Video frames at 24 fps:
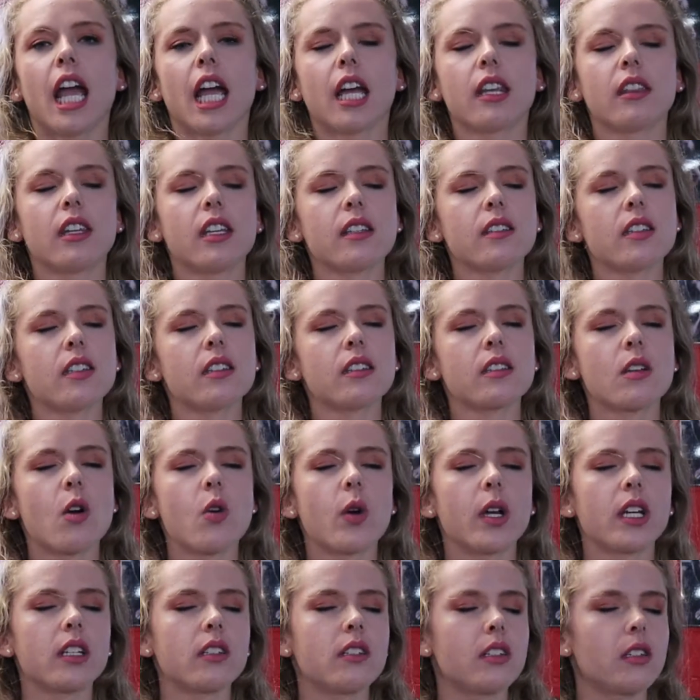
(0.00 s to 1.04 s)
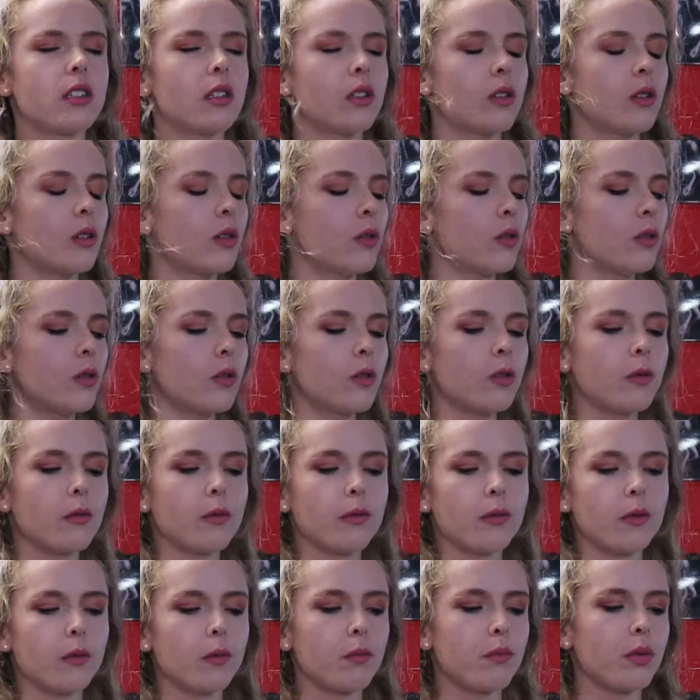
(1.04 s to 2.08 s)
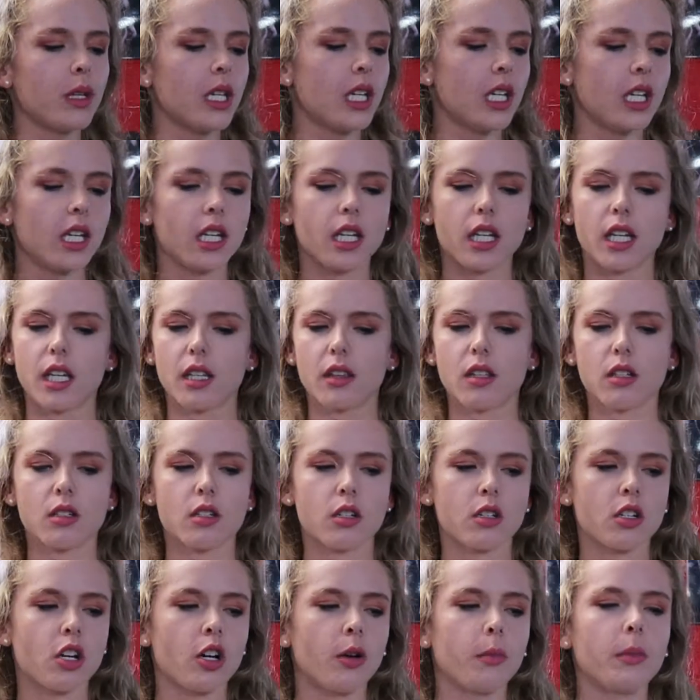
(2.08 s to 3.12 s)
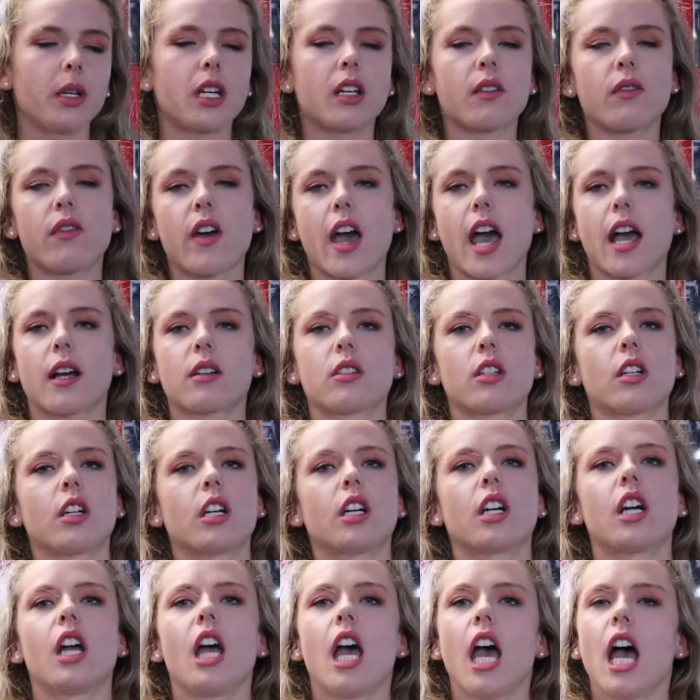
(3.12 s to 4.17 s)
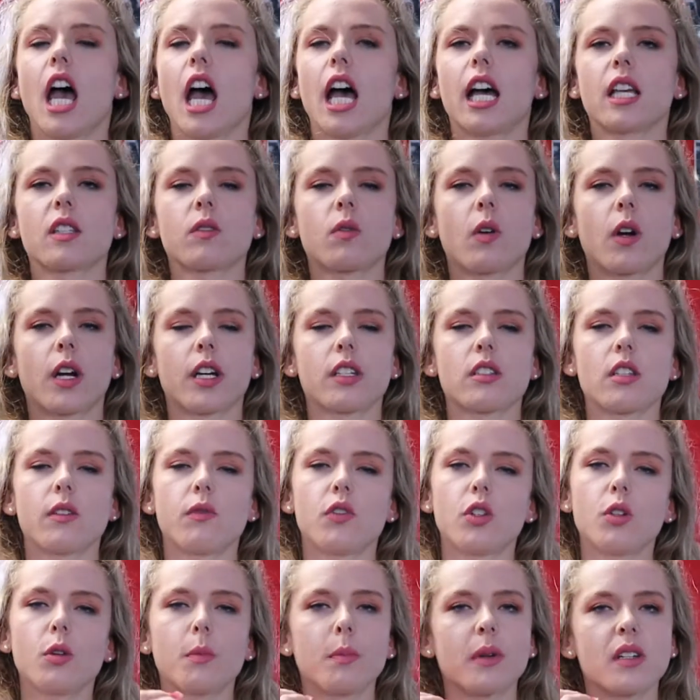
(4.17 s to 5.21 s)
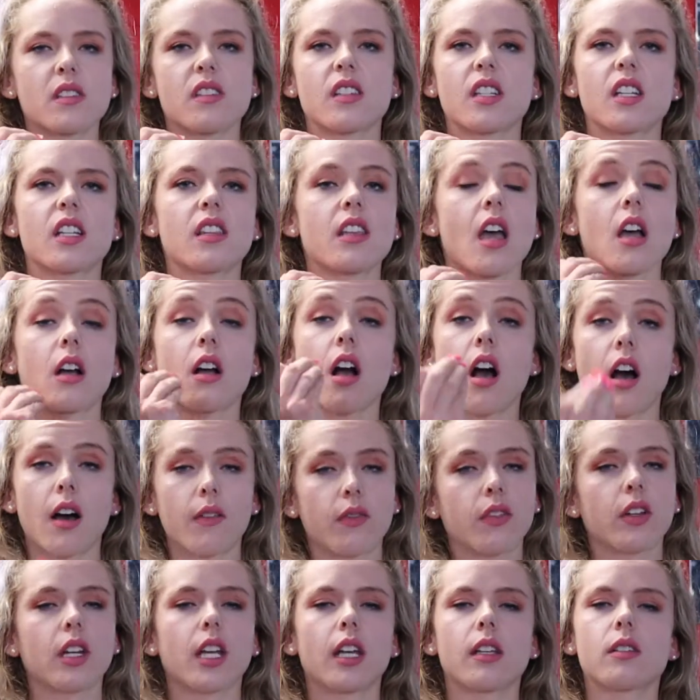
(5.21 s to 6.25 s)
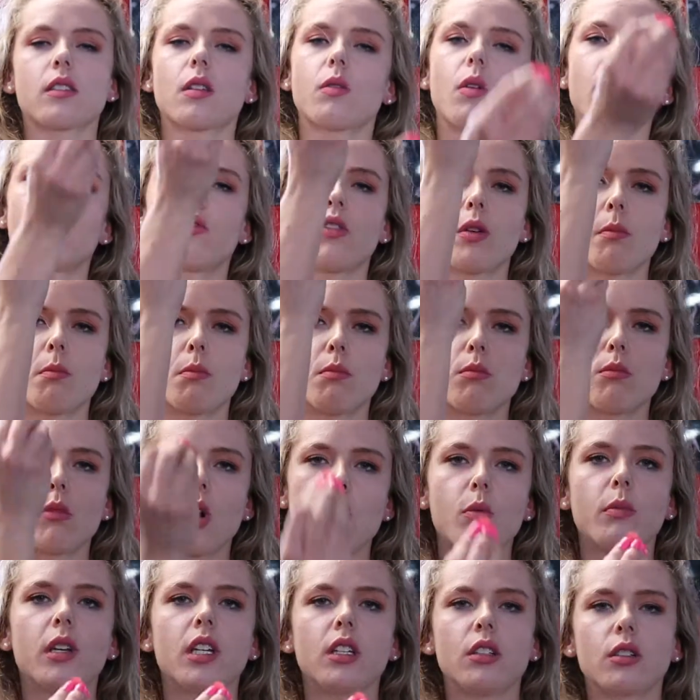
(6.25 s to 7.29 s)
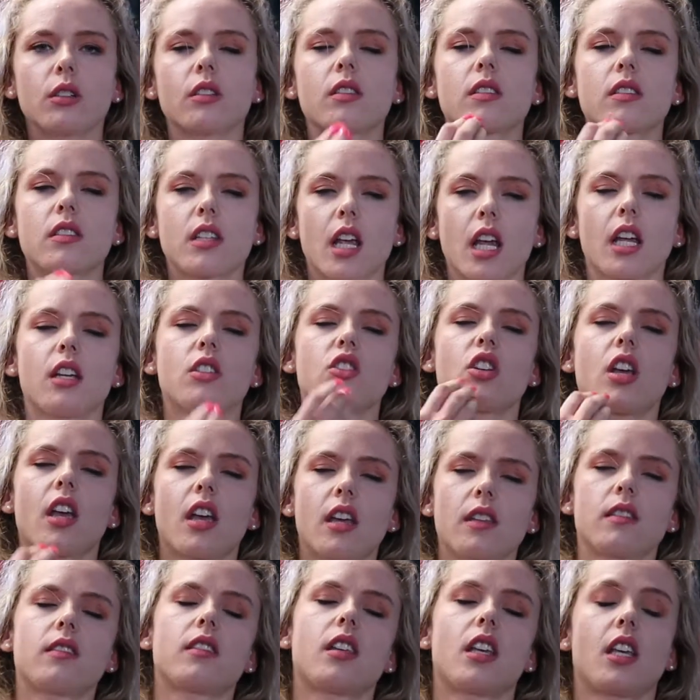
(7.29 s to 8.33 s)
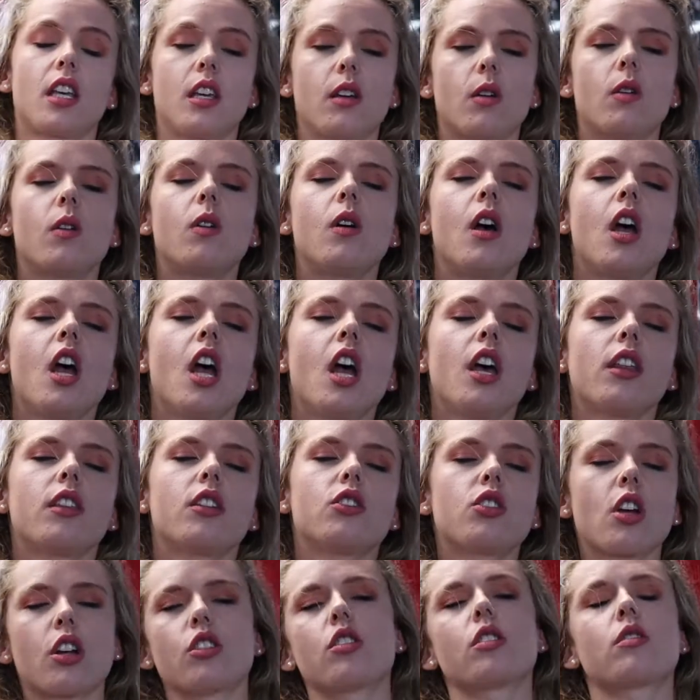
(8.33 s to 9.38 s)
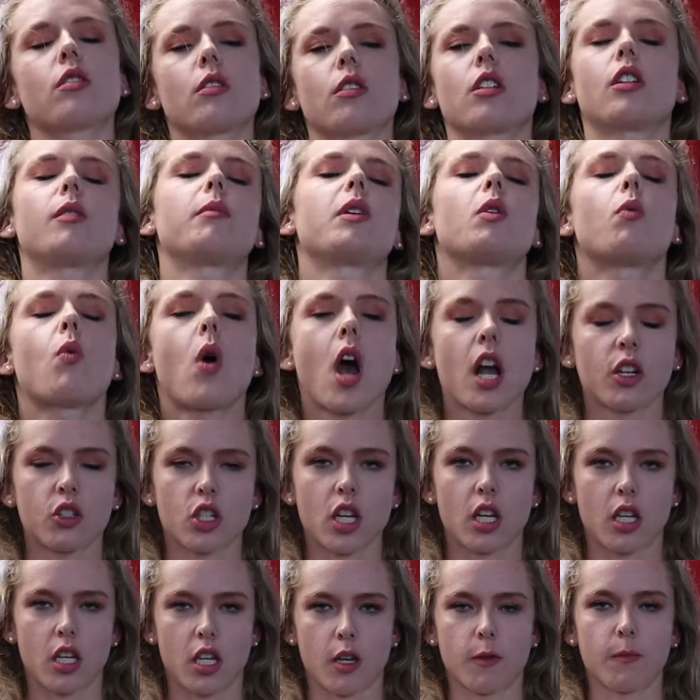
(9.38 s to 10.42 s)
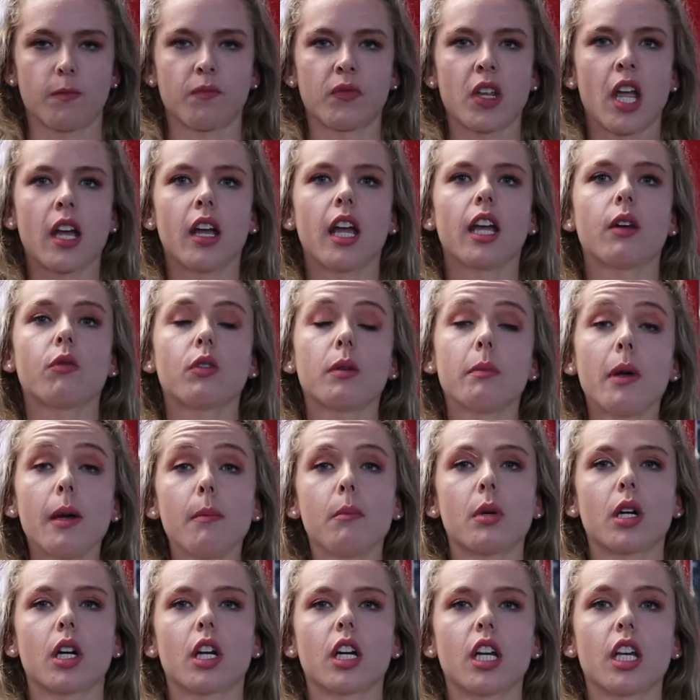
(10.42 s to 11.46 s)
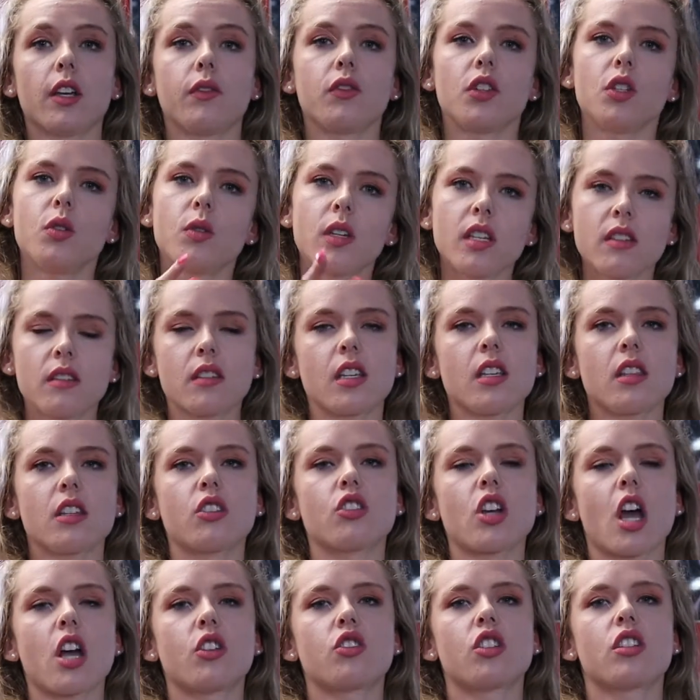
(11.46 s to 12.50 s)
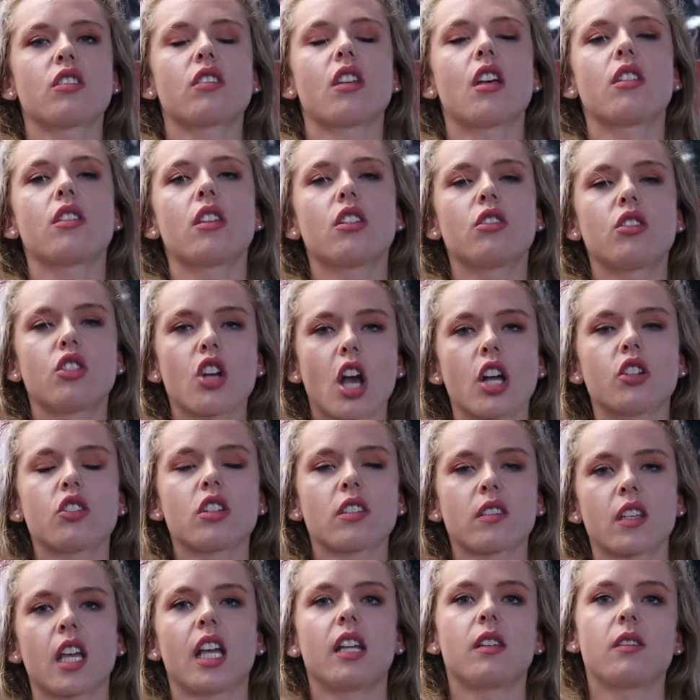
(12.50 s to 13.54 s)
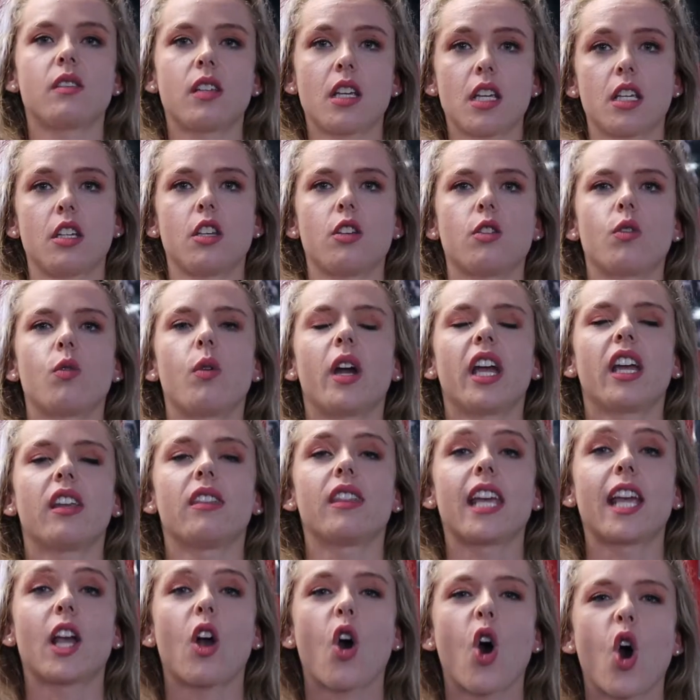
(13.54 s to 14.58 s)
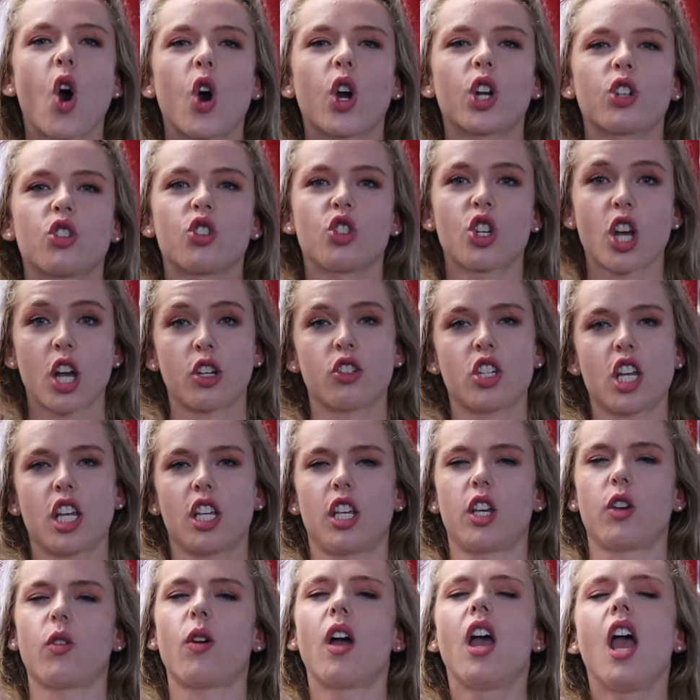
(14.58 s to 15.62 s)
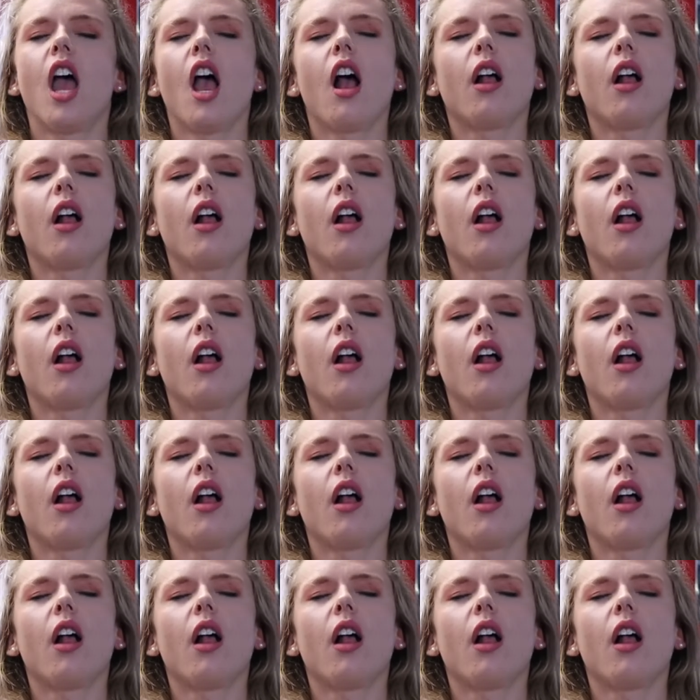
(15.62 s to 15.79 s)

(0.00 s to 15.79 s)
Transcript: And this is going to be the determining factor as far as if you're presenting that confidence, the moment your stage hits the heel, the judges are gonna be watching you. And remember, if you can see the judges can see you, and they are judging you.